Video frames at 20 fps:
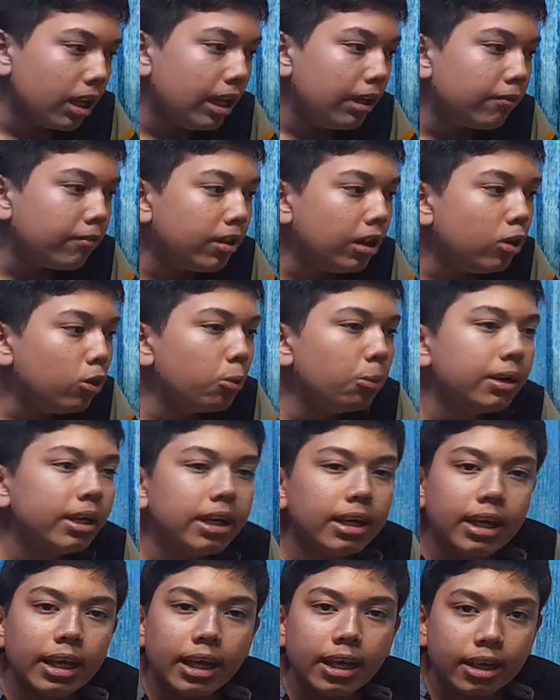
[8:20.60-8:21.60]
If the
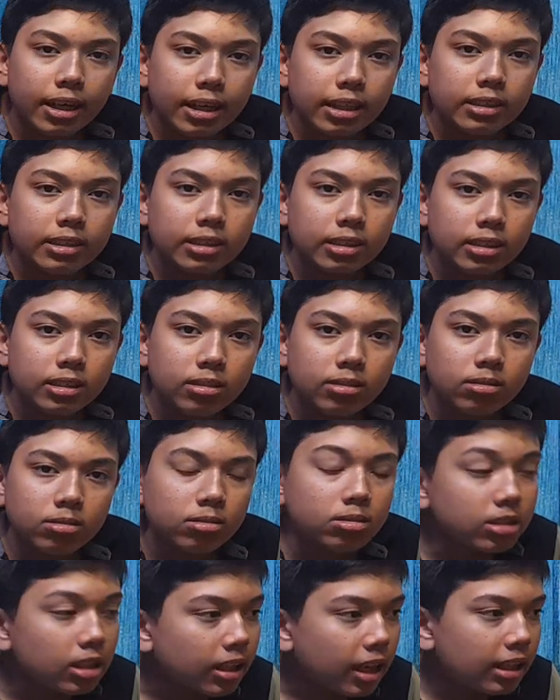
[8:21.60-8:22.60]
humidity increases,
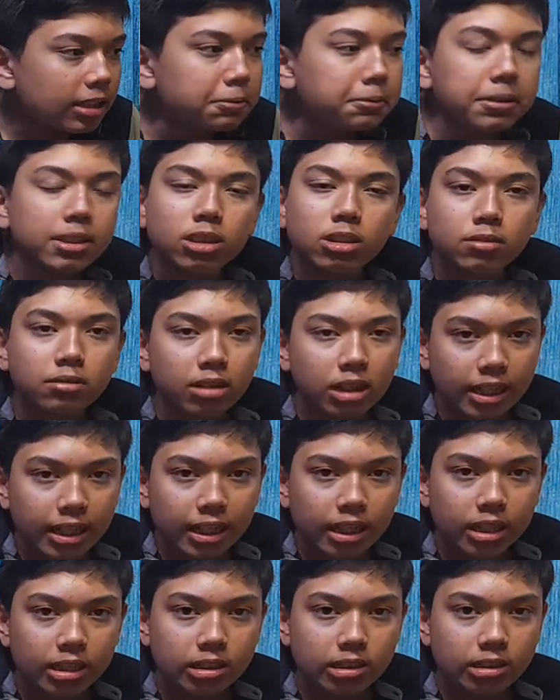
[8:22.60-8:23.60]
the transpiration will
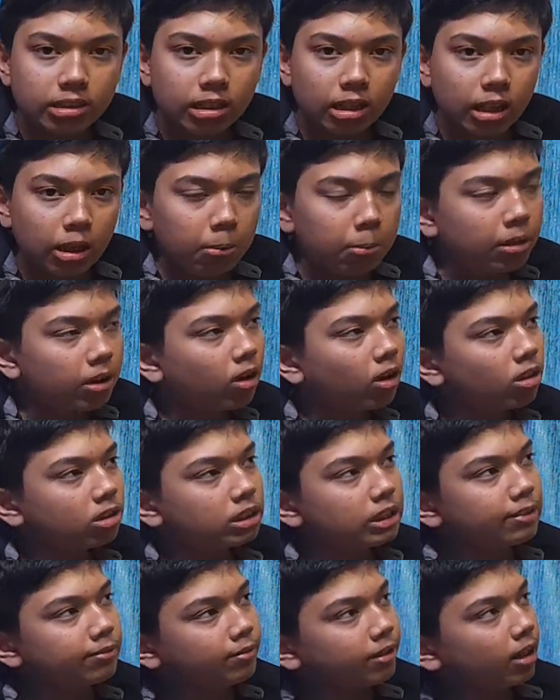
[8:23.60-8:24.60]
decrease,
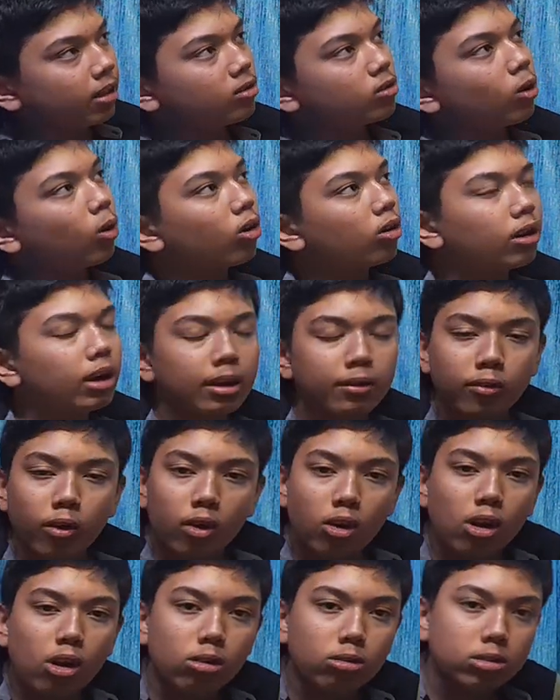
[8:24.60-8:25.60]
because if there is already
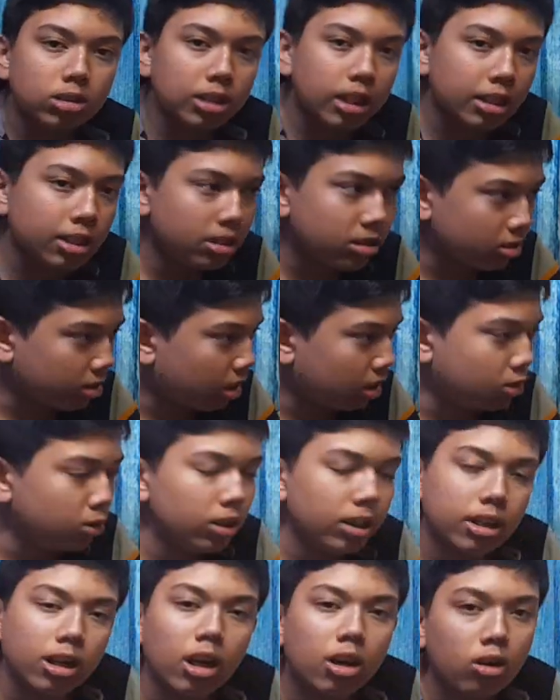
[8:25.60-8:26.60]
water outside, its
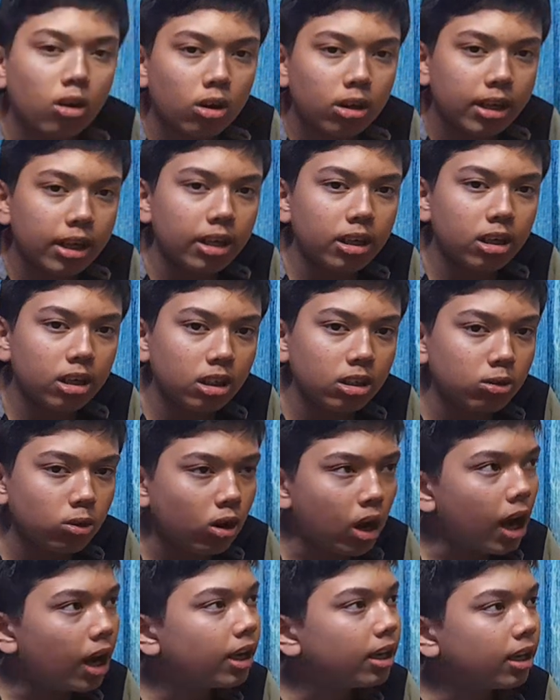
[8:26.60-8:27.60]
saturated content, you
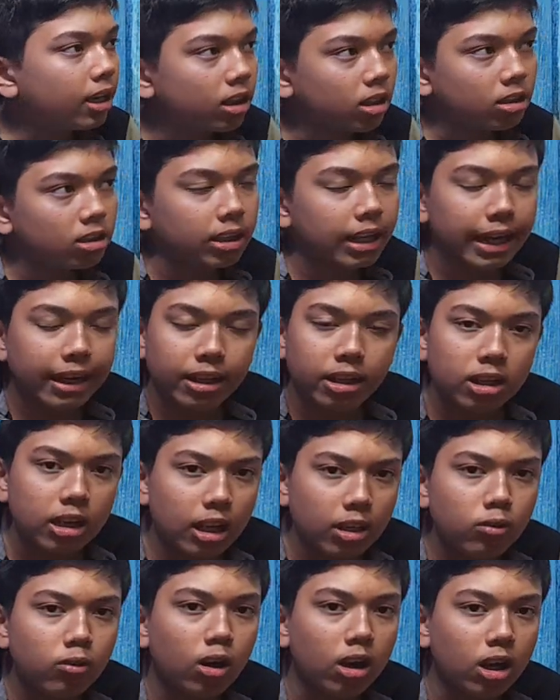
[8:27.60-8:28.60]
can't get in
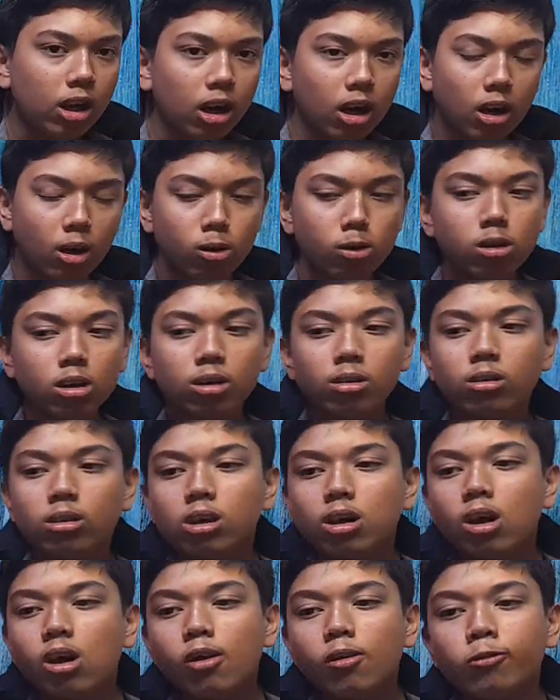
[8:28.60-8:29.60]
that water out
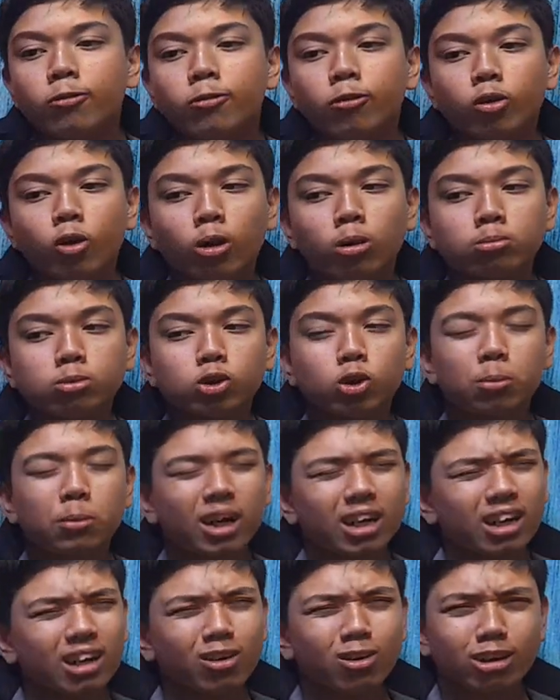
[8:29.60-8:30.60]
from
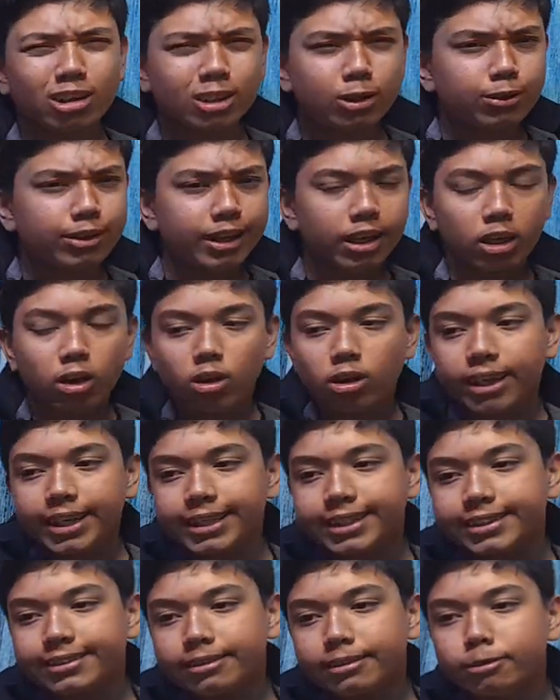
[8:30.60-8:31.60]
stomata or cuticle or
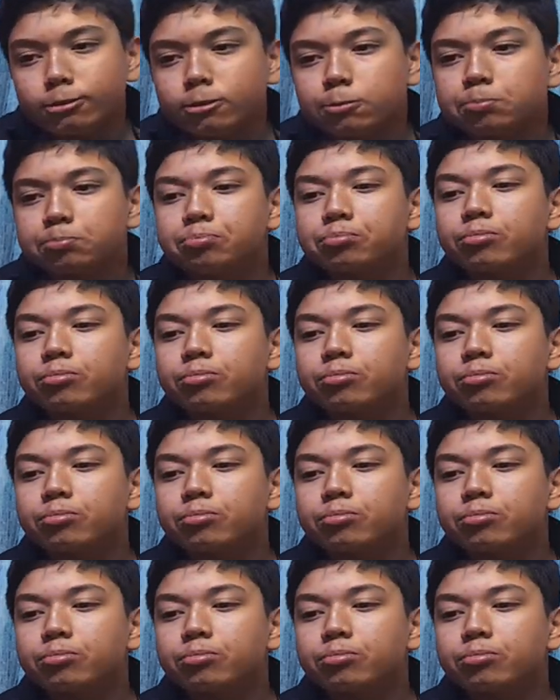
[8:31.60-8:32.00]
lenticels.